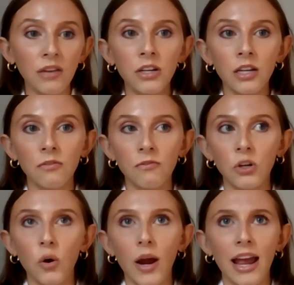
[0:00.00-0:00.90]
Even if,
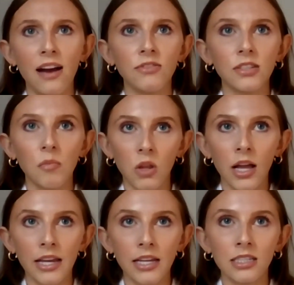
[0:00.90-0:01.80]
I have some
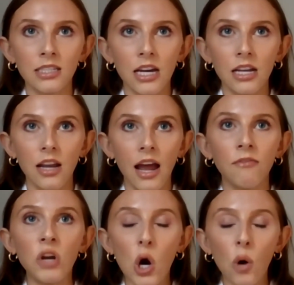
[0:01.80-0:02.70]
clients that
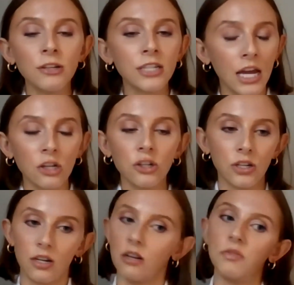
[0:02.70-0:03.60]
have no
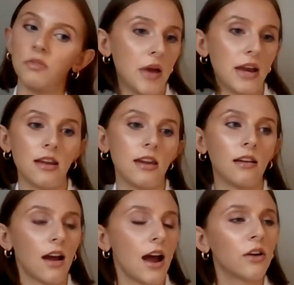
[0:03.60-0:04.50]
intention of
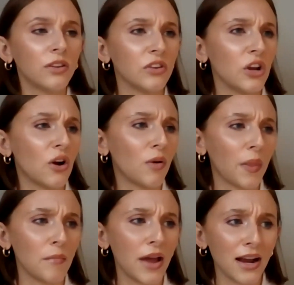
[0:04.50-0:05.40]
spending. I don't even know
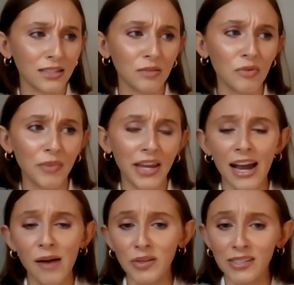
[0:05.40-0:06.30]
what the maximum
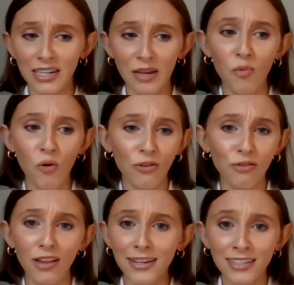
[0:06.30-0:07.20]
cap is anymore.
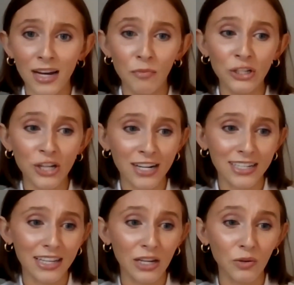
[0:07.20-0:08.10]
The last time we
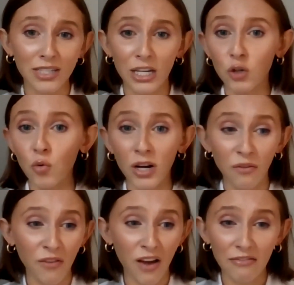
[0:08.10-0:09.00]
checked, I think it was like
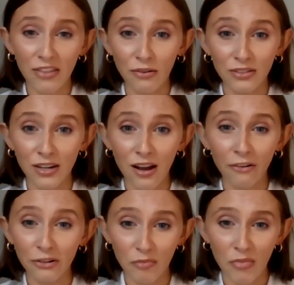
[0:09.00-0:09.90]

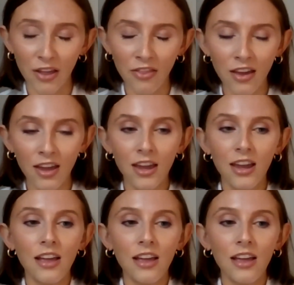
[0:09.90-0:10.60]
$25,000 a month.